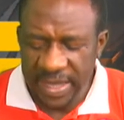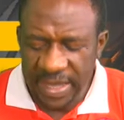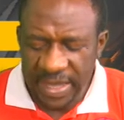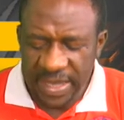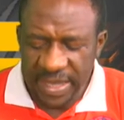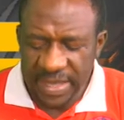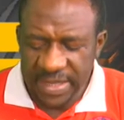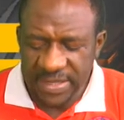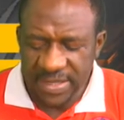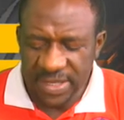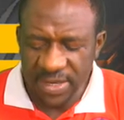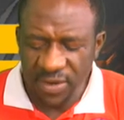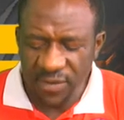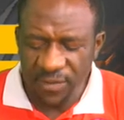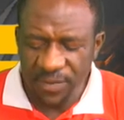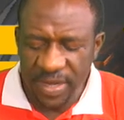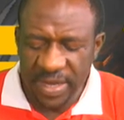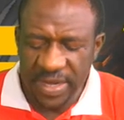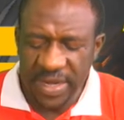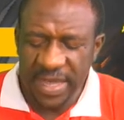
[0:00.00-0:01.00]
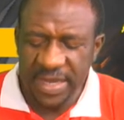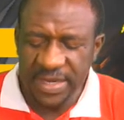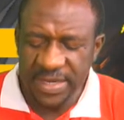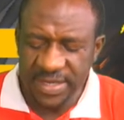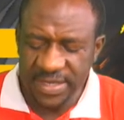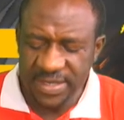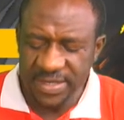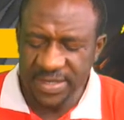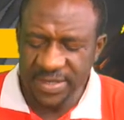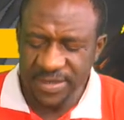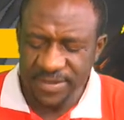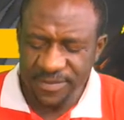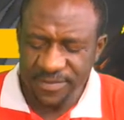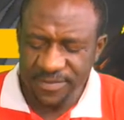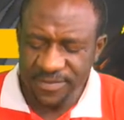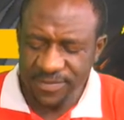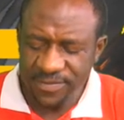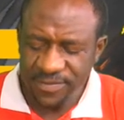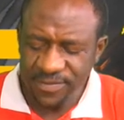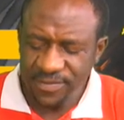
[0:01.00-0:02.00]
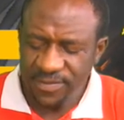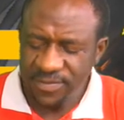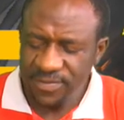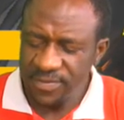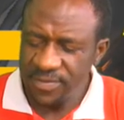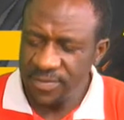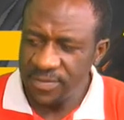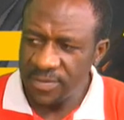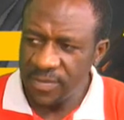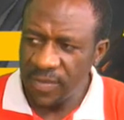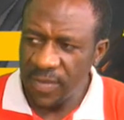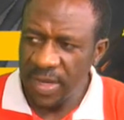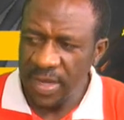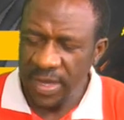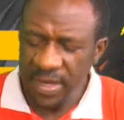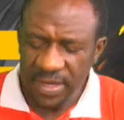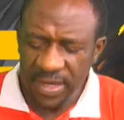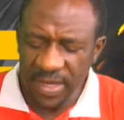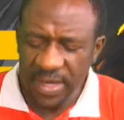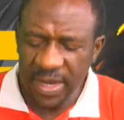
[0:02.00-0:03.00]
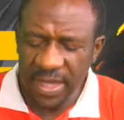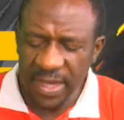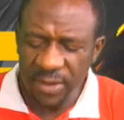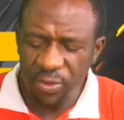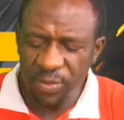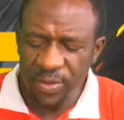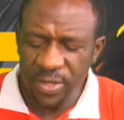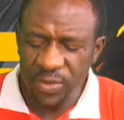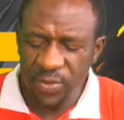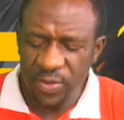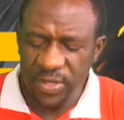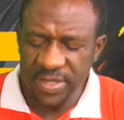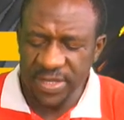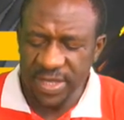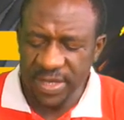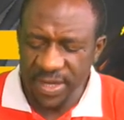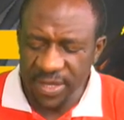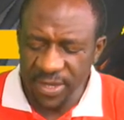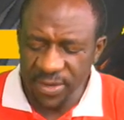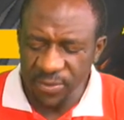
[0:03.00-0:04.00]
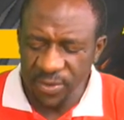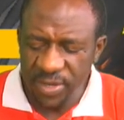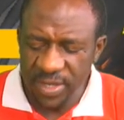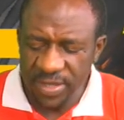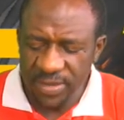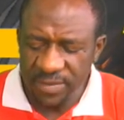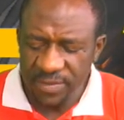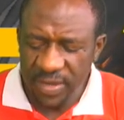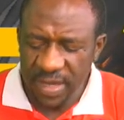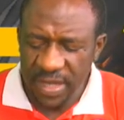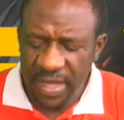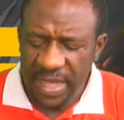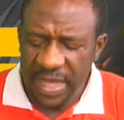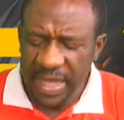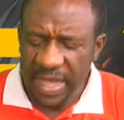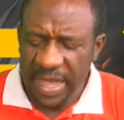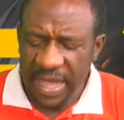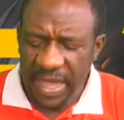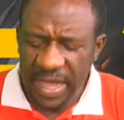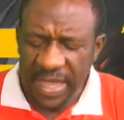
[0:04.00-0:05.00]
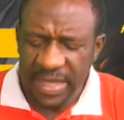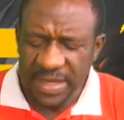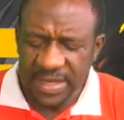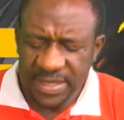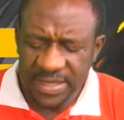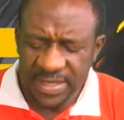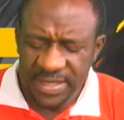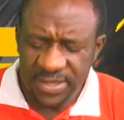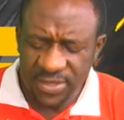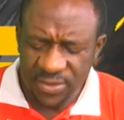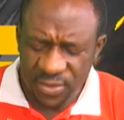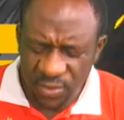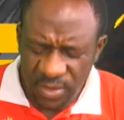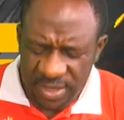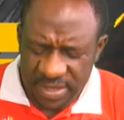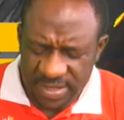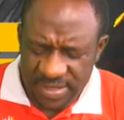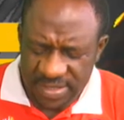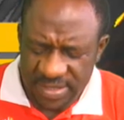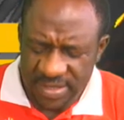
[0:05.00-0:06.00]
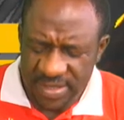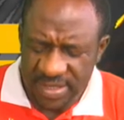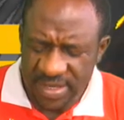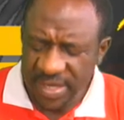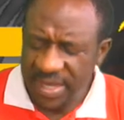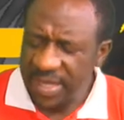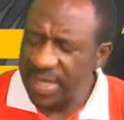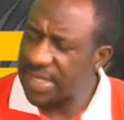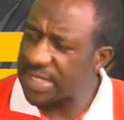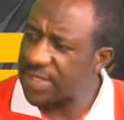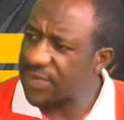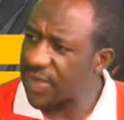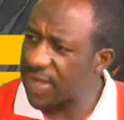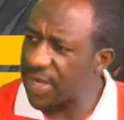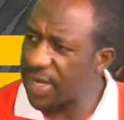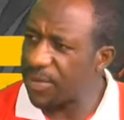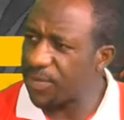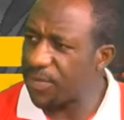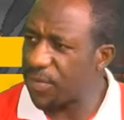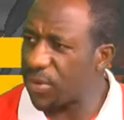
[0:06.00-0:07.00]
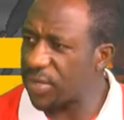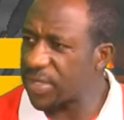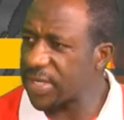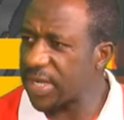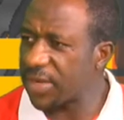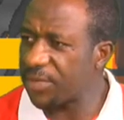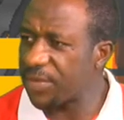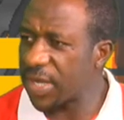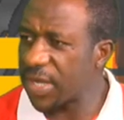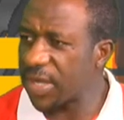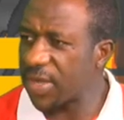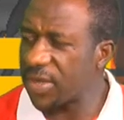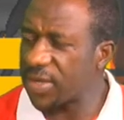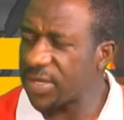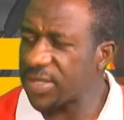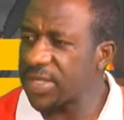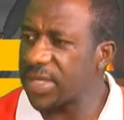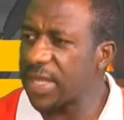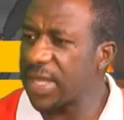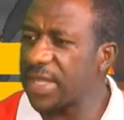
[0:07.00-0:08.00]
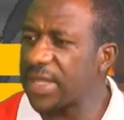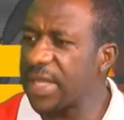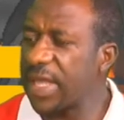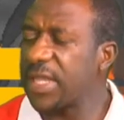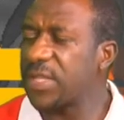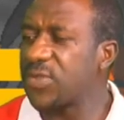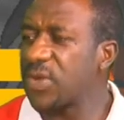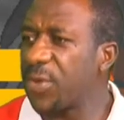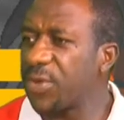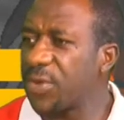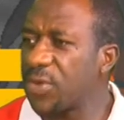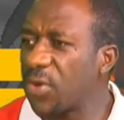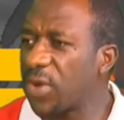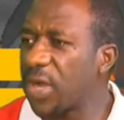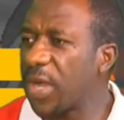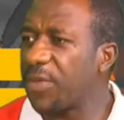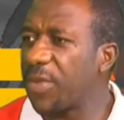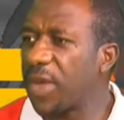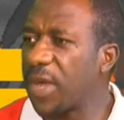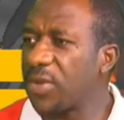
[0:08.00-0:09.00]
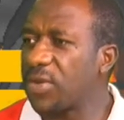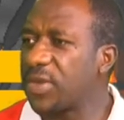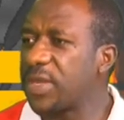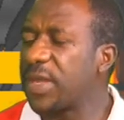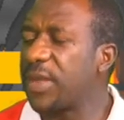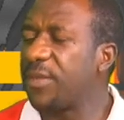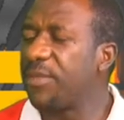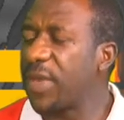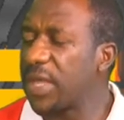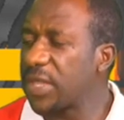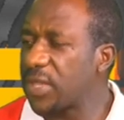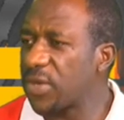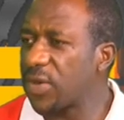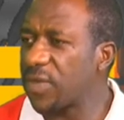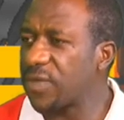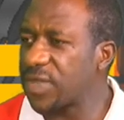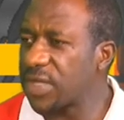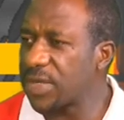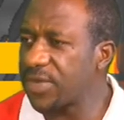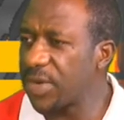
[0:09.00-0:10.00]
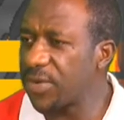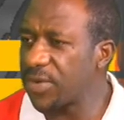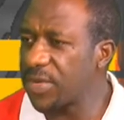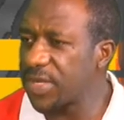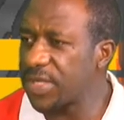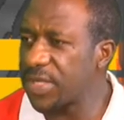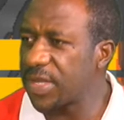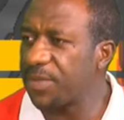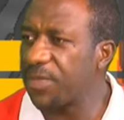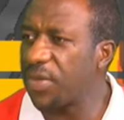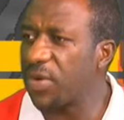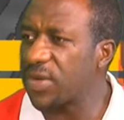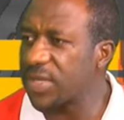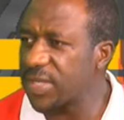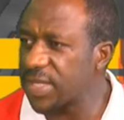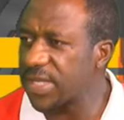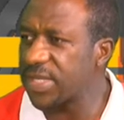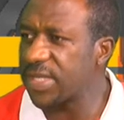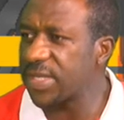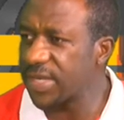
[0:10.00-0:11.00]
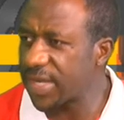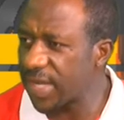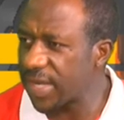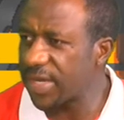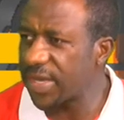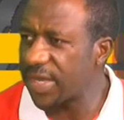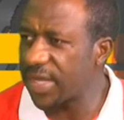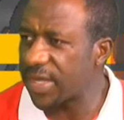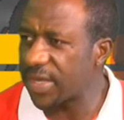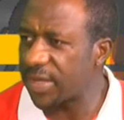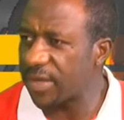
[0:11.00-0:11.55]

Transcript: Instead of being like this, the leg will be twisted inward. And this twist is very important, because that is why we talk about the method of treatment, which is the Ponseti technique.